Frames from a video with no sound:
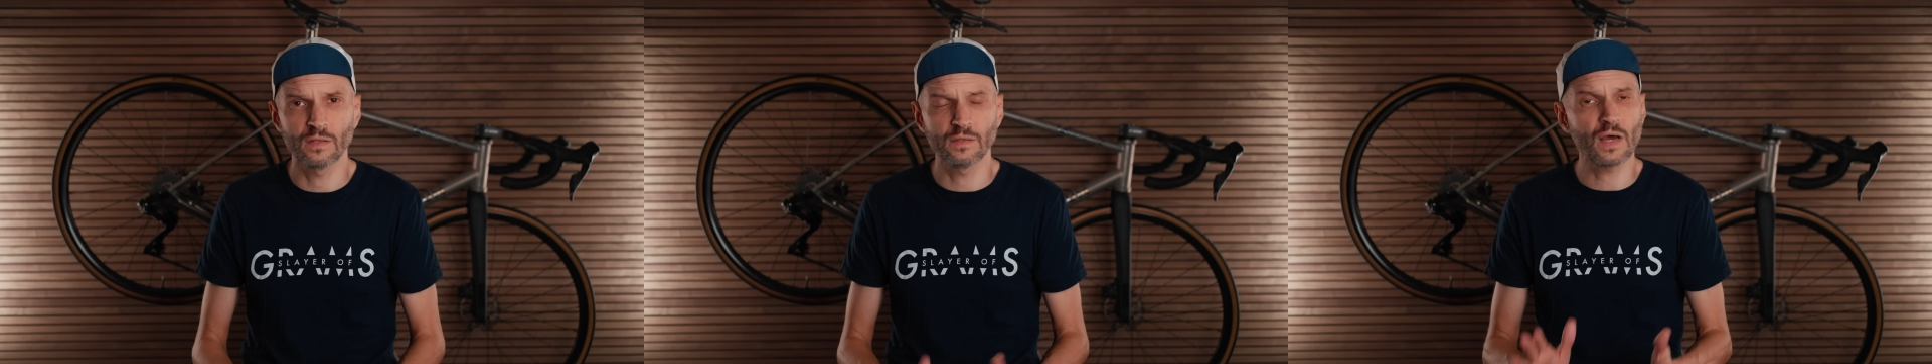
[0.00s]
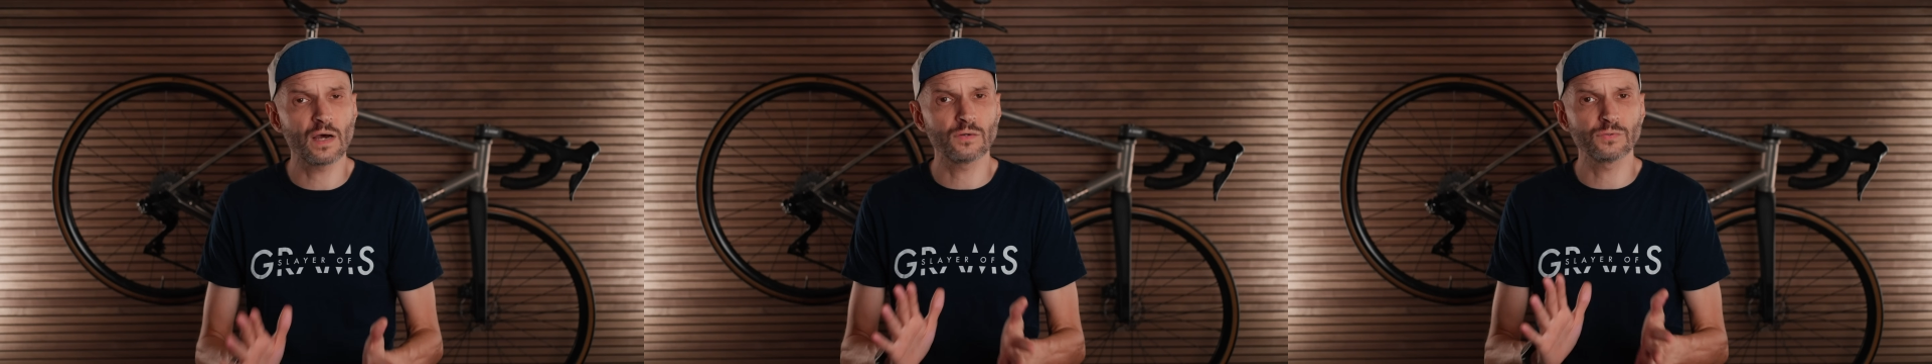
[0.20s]

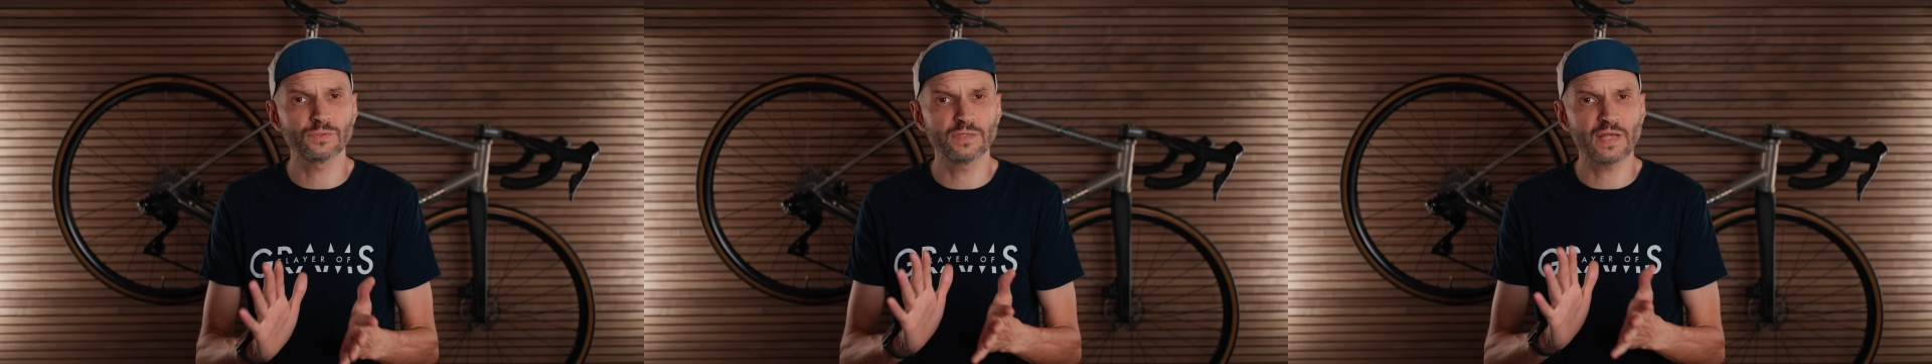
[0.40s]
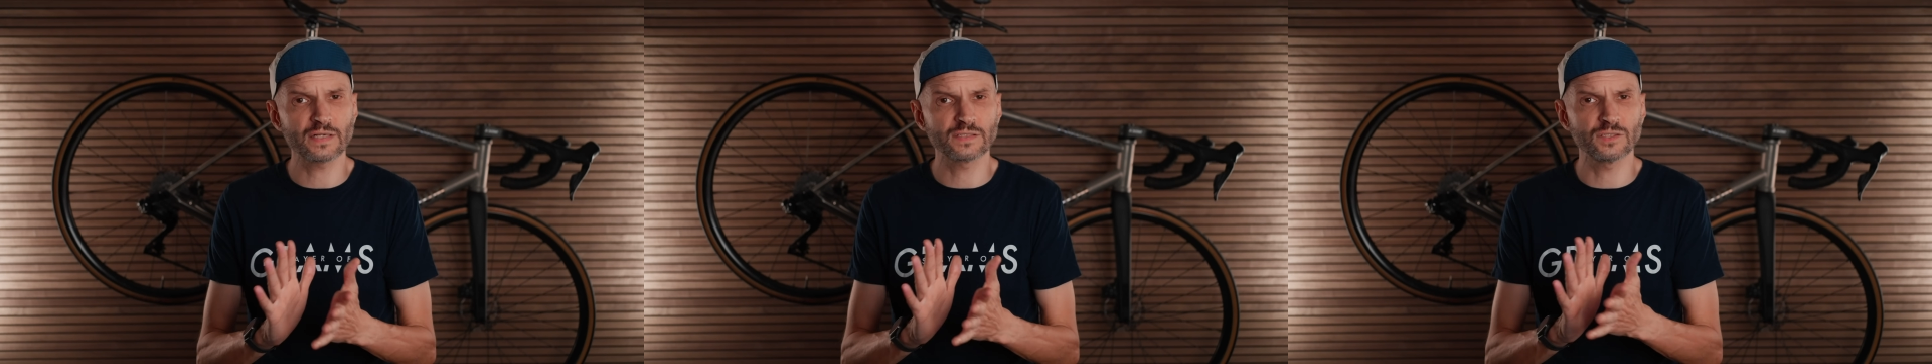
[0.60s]
Now,
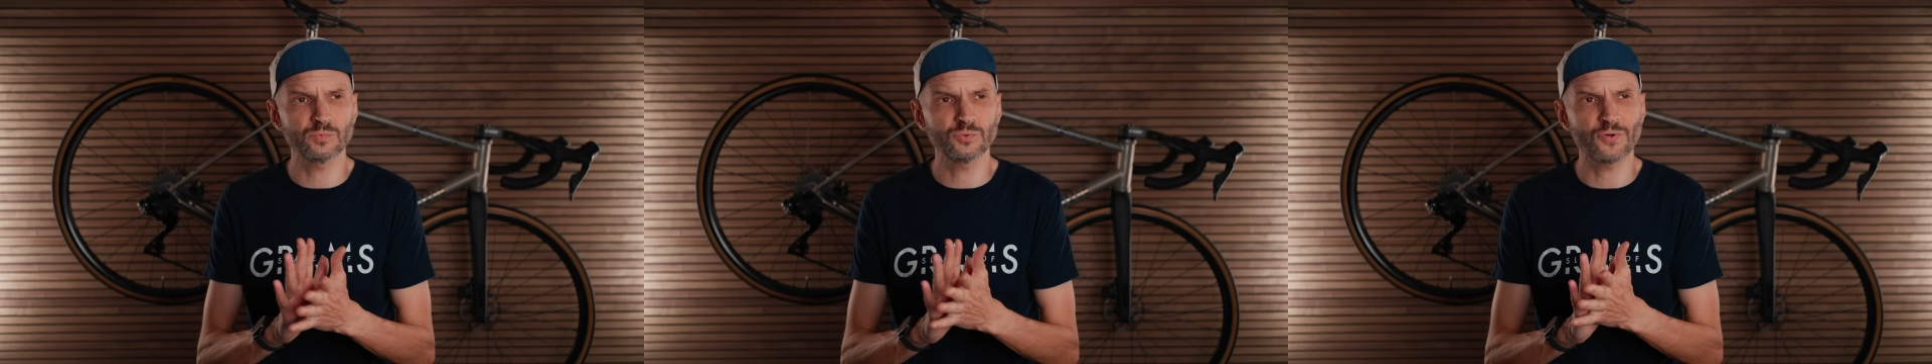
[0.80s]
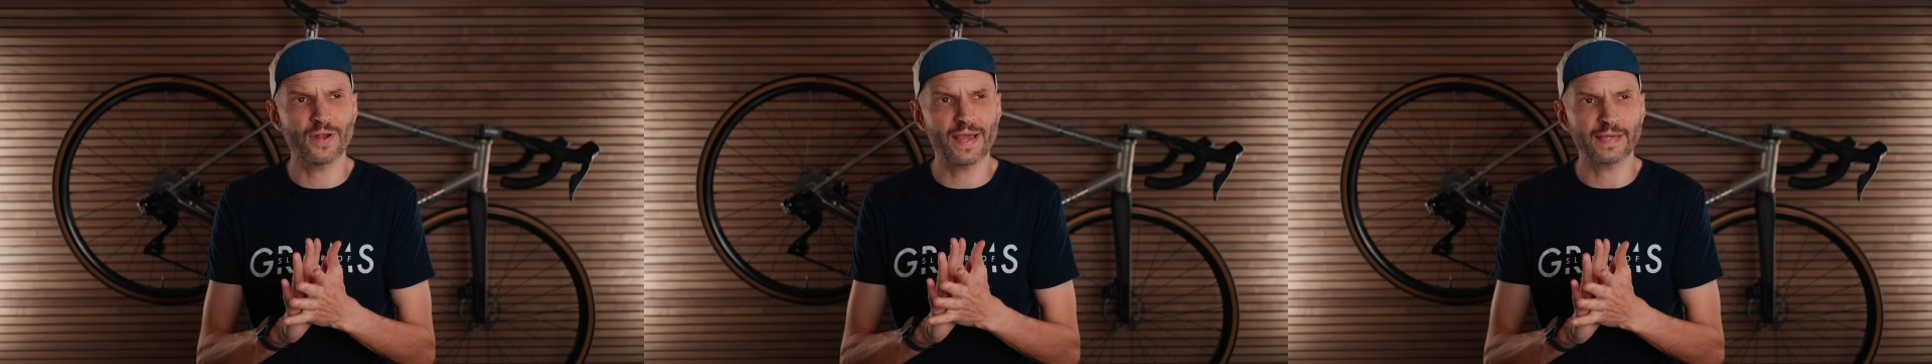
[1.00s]
the
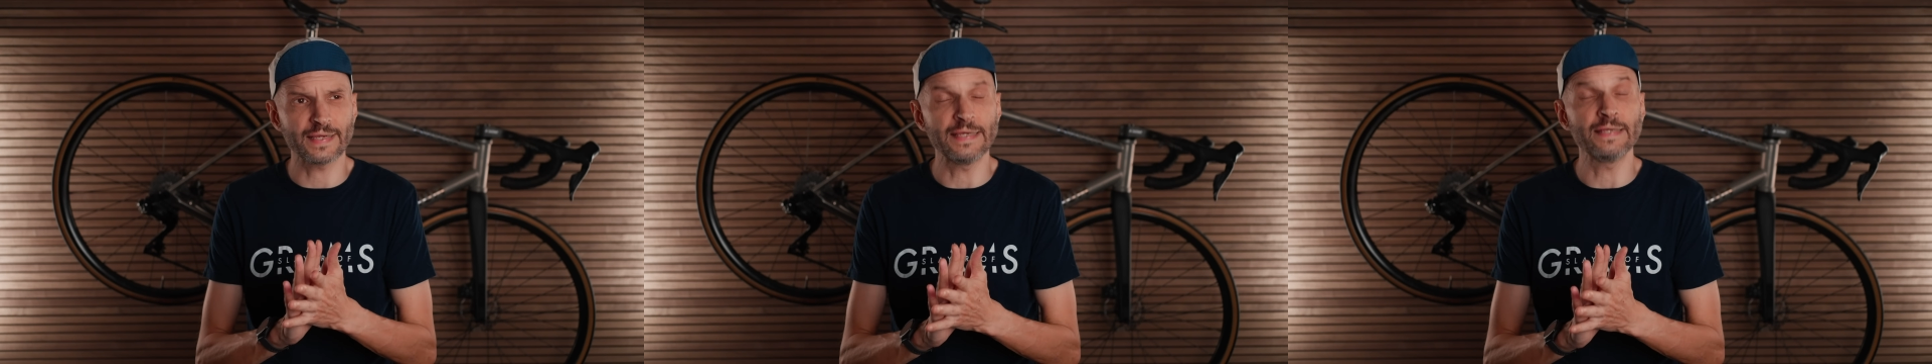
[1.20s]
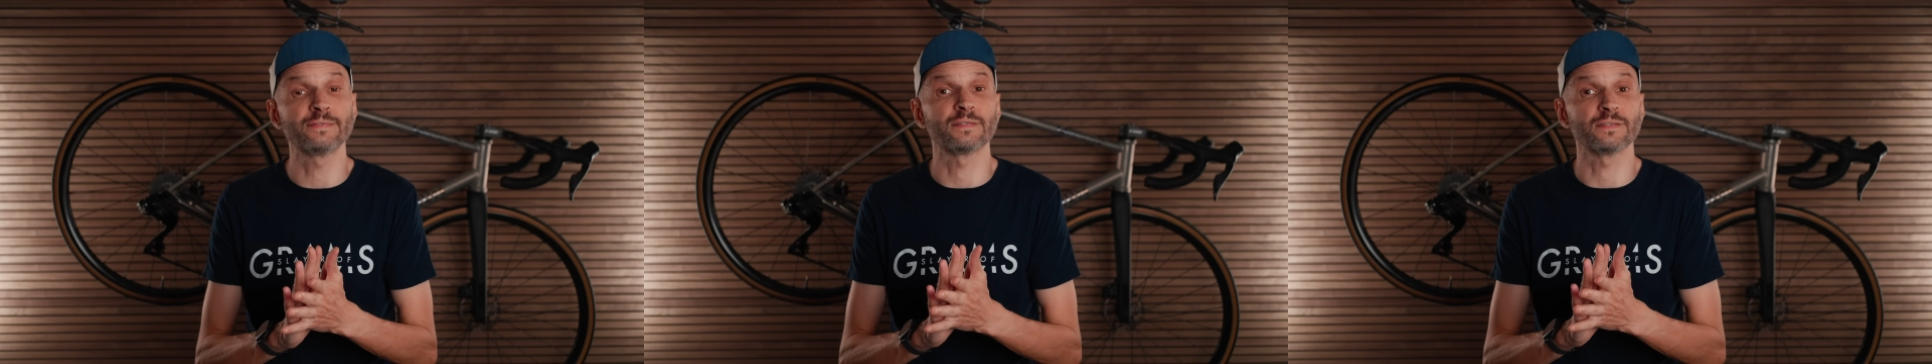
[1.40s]
Nexum Drag
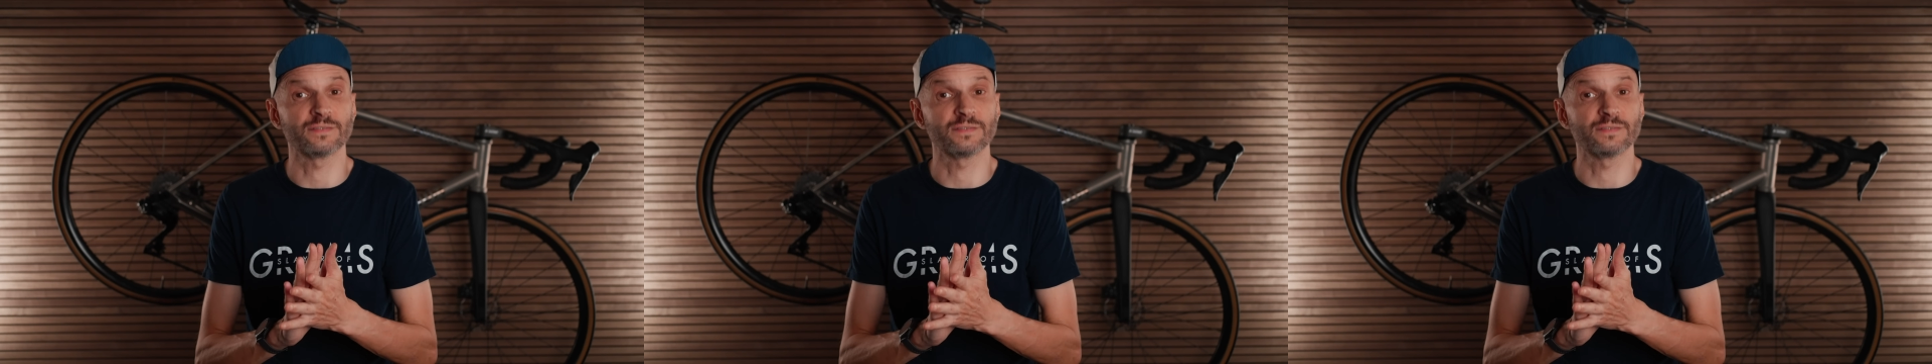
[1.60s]
is